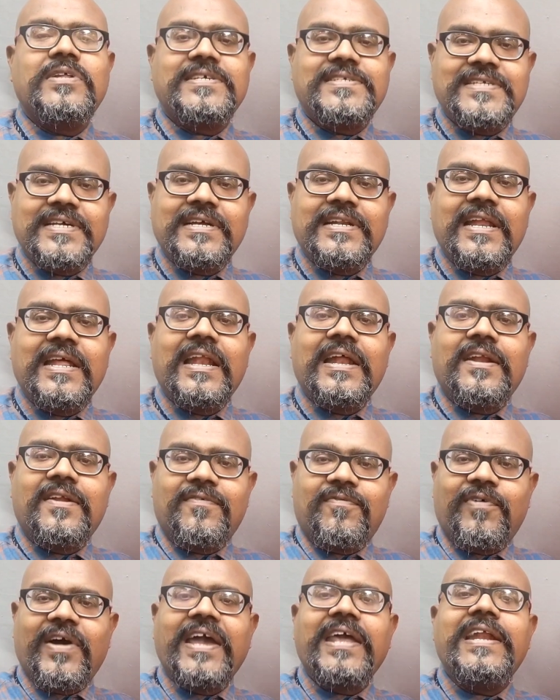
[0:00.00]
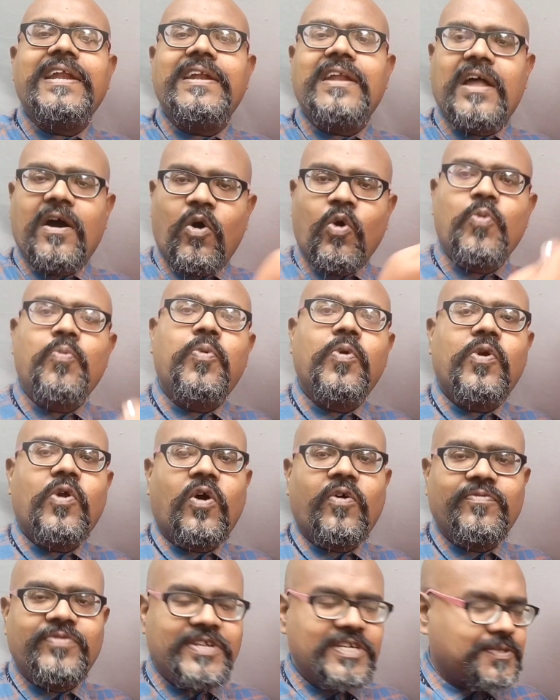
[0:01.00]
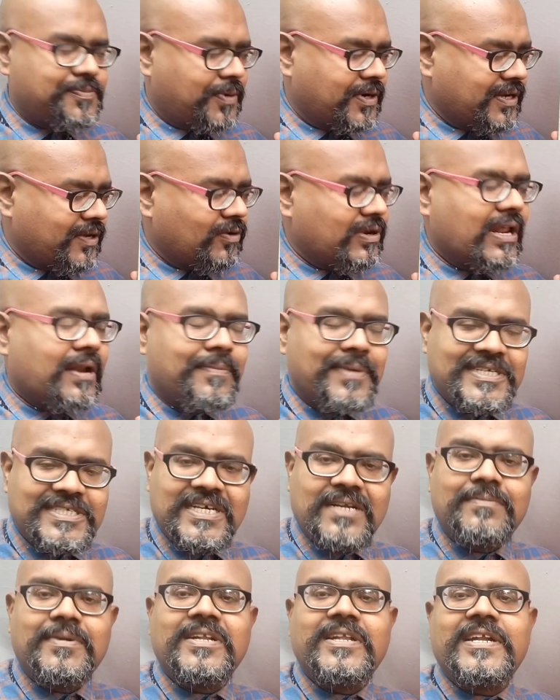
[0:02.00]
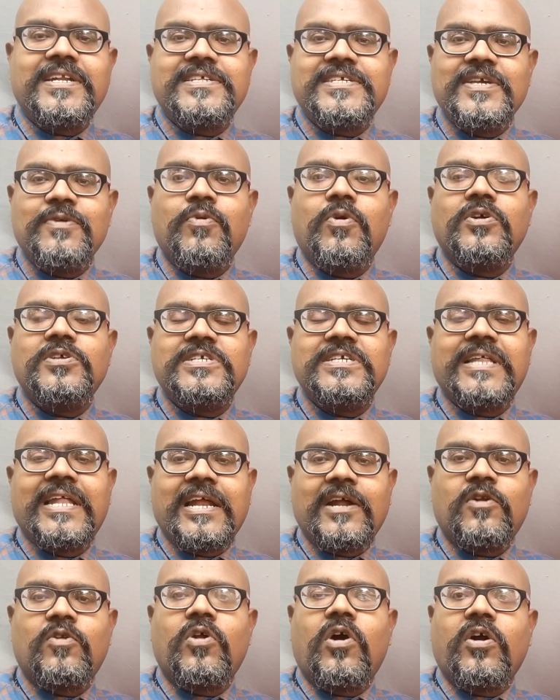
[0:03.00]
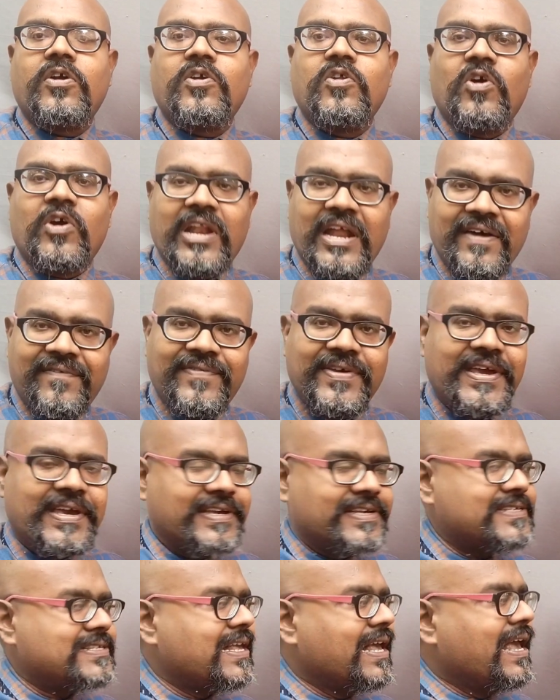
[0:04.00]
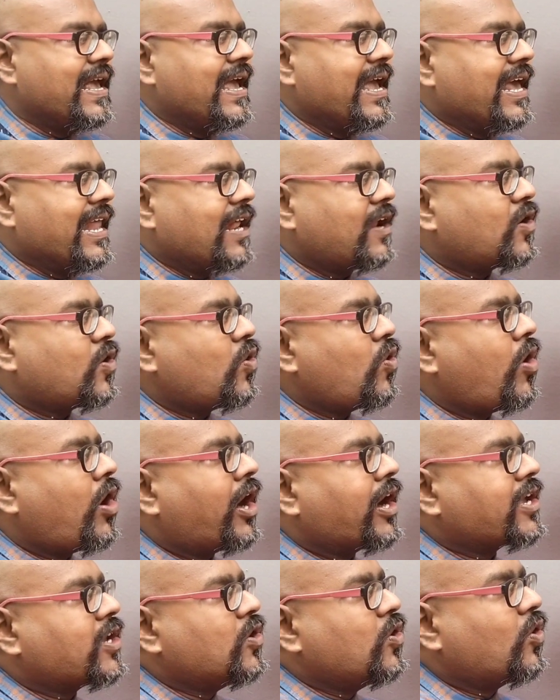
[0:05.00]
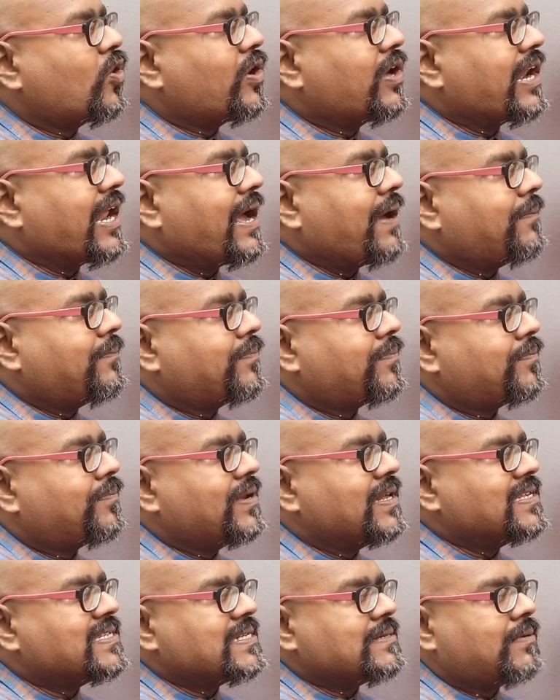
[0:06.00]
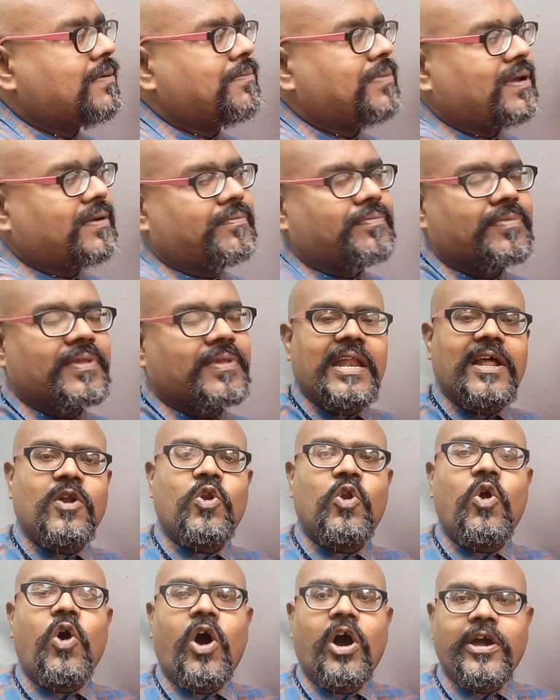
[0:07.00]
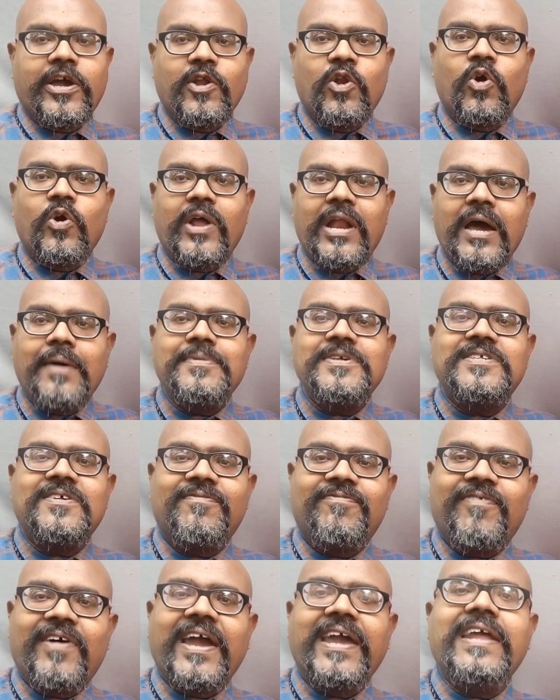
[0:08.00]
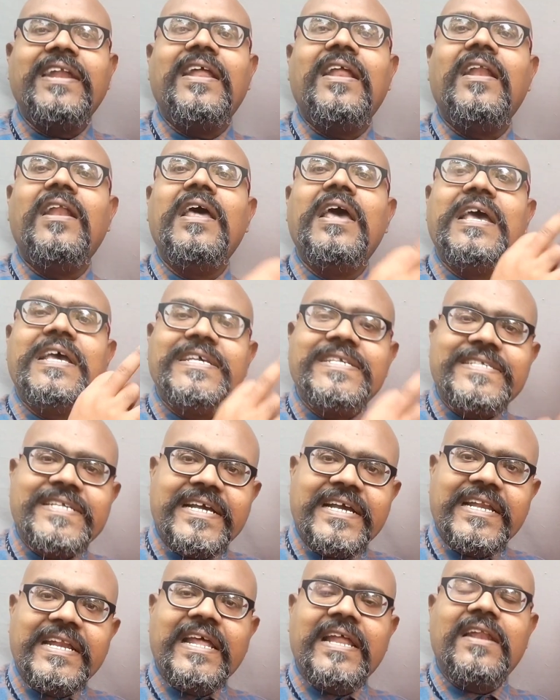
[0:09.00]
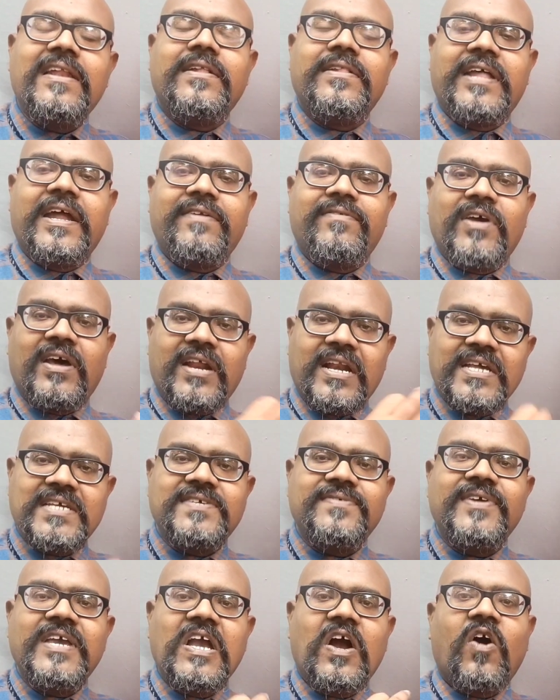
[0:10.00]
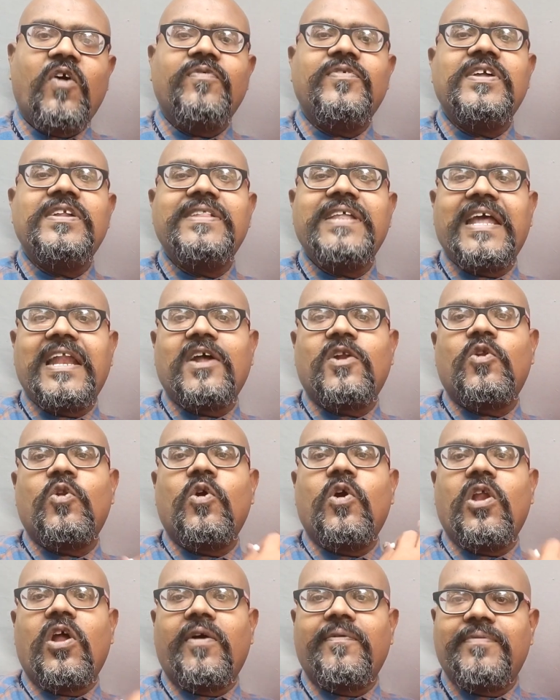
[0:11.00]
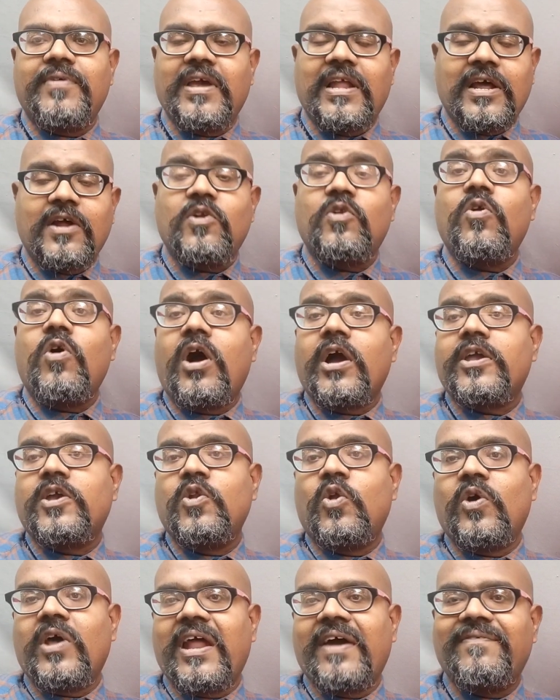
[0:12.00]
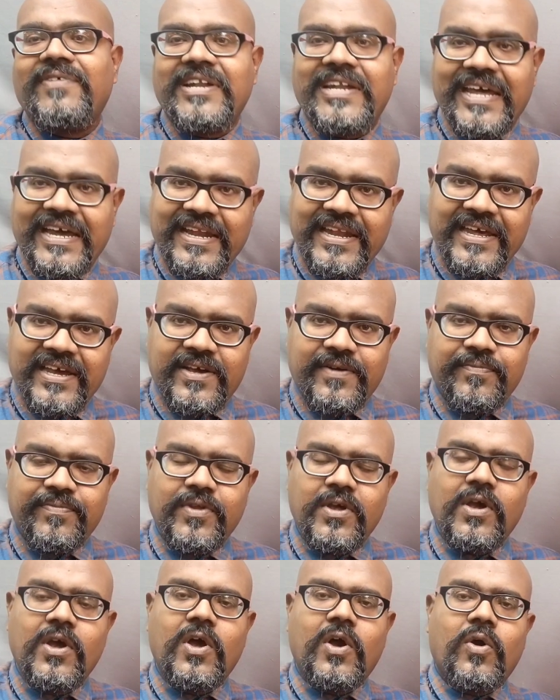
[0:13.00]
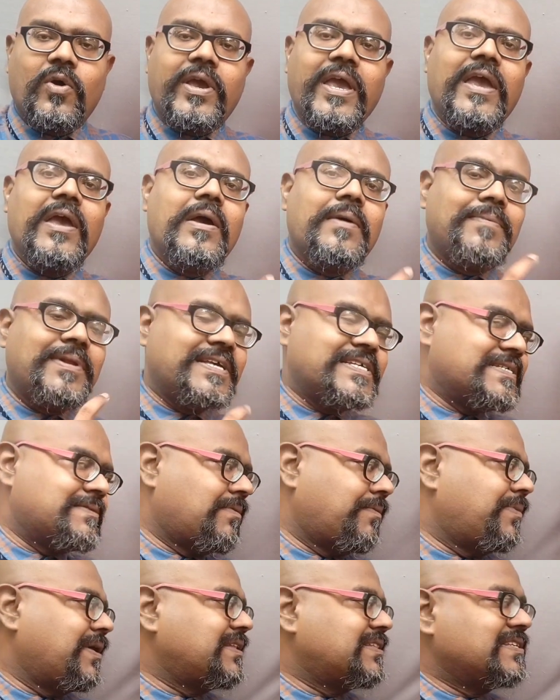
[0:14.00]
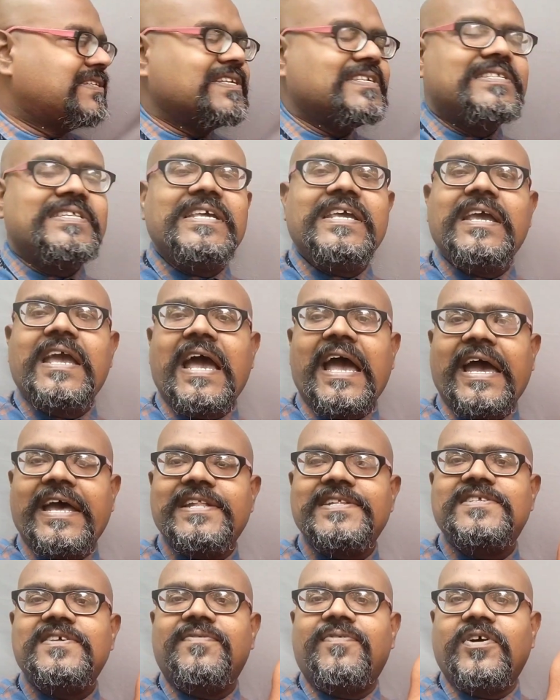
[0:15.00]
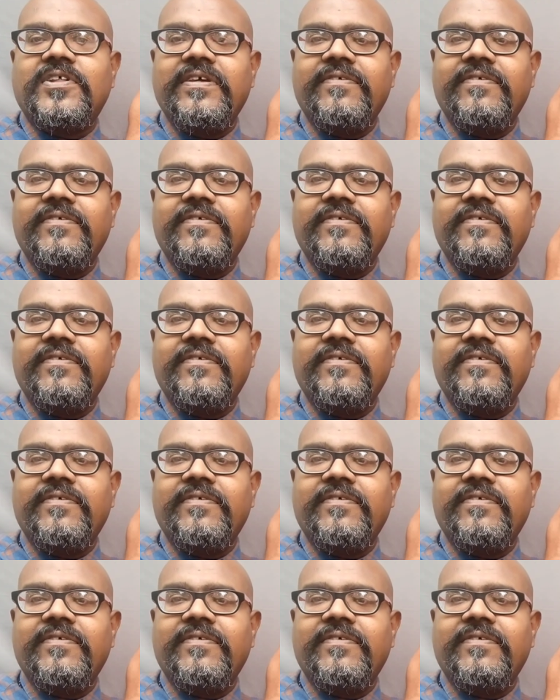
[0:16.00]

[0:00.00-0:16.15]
the signal, and the final output of this particular measurement, that is EOG, the electrooculography, is electrooculogram. Please remember, electrooculogram is the final signal that we are receiving after the electrooculography technique. Okay, please remember, this is the answer